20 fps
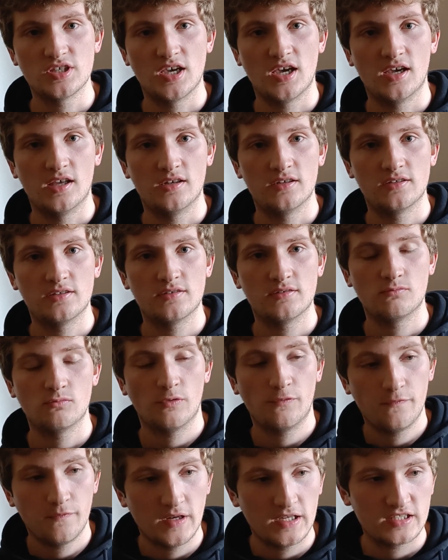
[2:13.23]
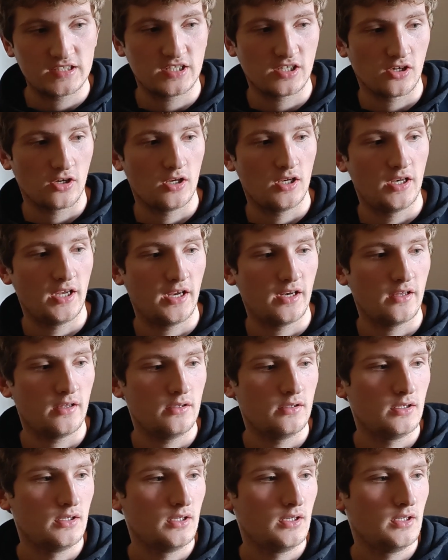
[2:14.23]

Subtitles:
And reflecting on later,